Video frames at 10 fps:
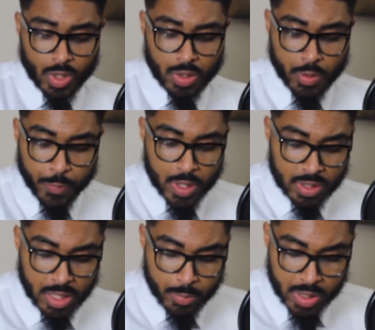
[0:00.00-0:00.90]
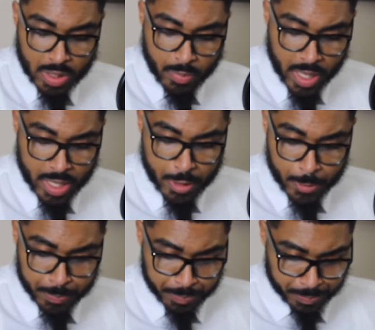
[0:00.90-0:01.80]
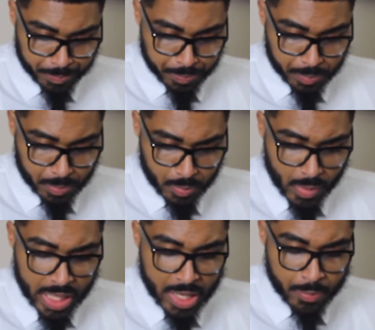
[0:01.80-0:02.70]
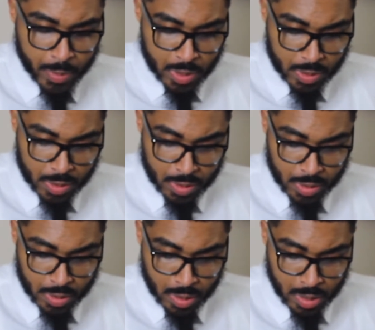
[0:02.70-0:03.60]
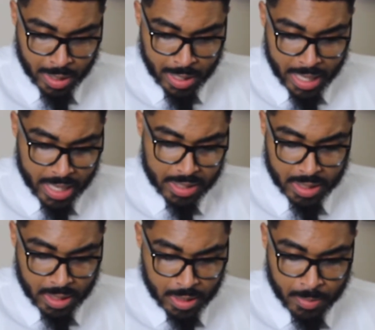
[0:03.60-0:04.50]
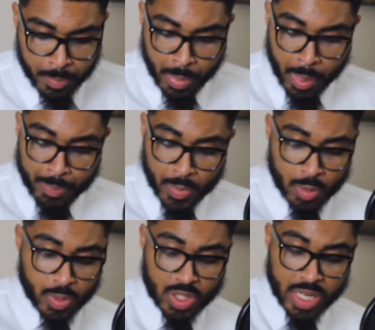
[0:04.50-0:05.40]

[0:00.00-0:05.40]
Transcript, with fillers: The first thing we see right here in verse eighteen was